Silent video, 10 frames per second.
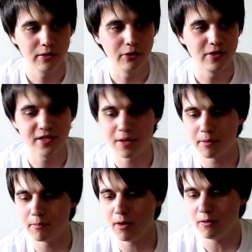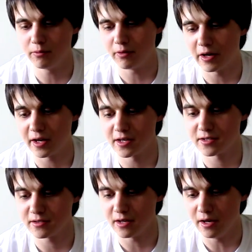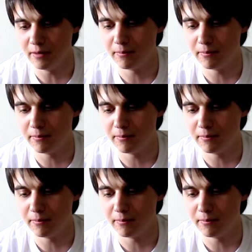a step above, I guess,